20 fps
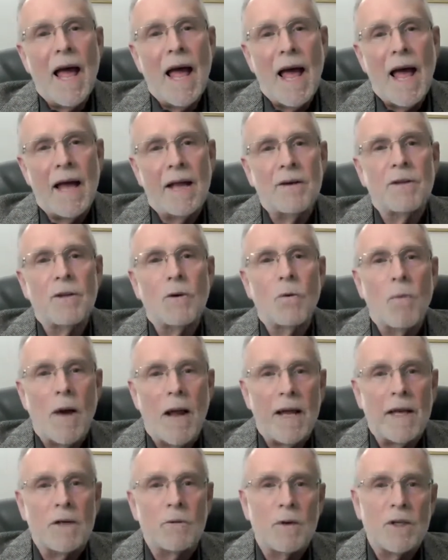And the
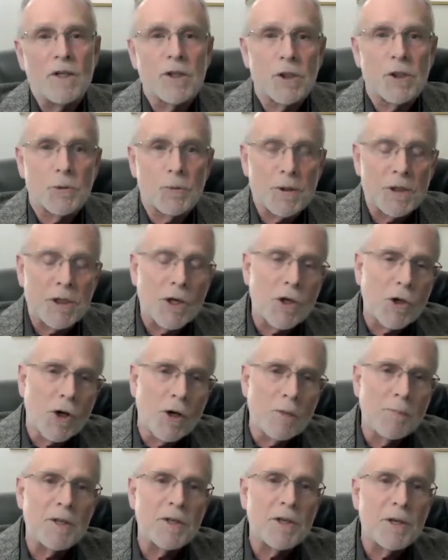way in which this was
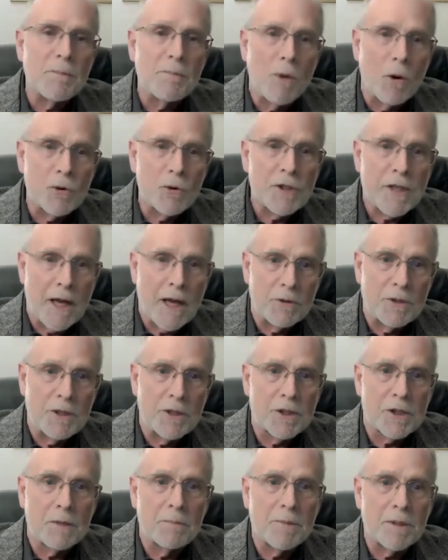determined in most
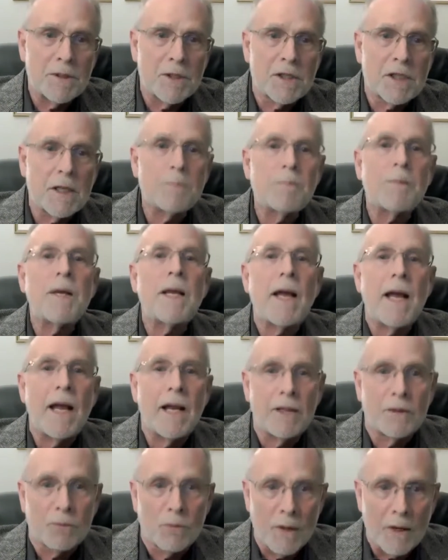counties in Mississippi
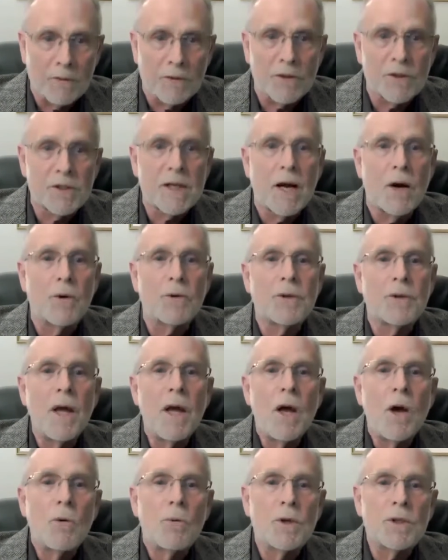and throughout the South
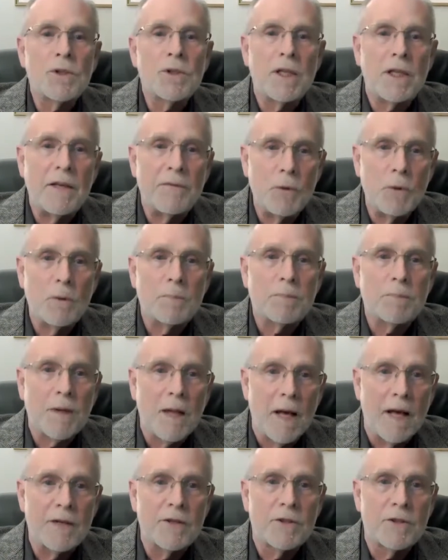was that if you
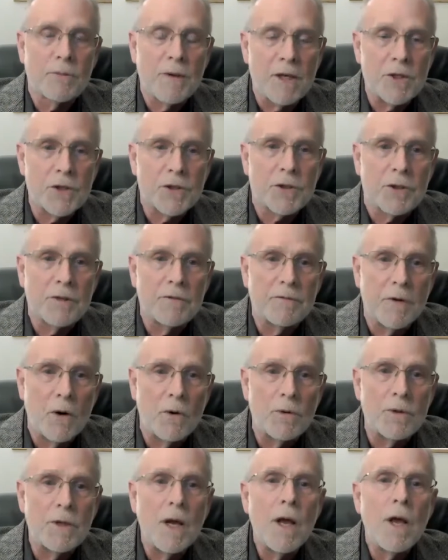applied to register to
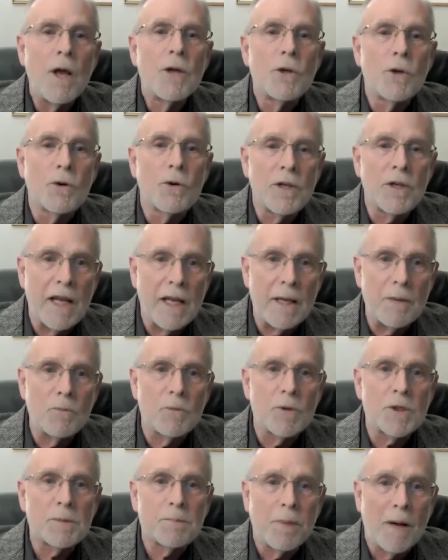vote, your name
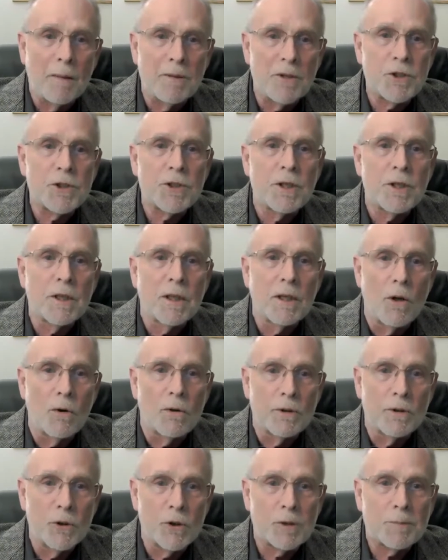was published in the
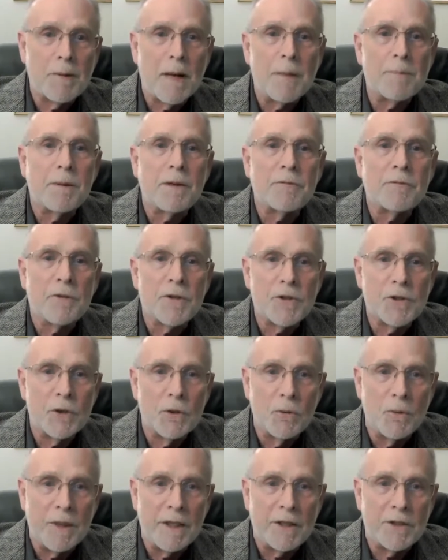local newspaper for
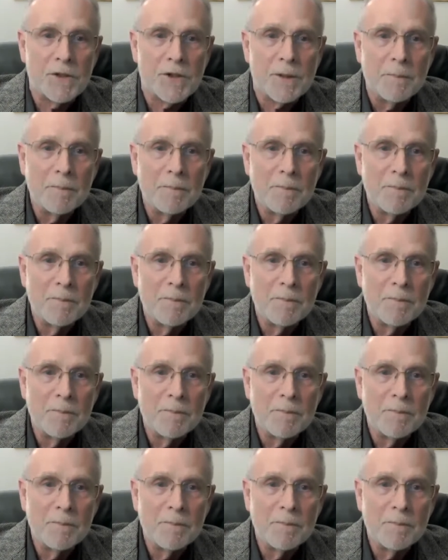2 weeks.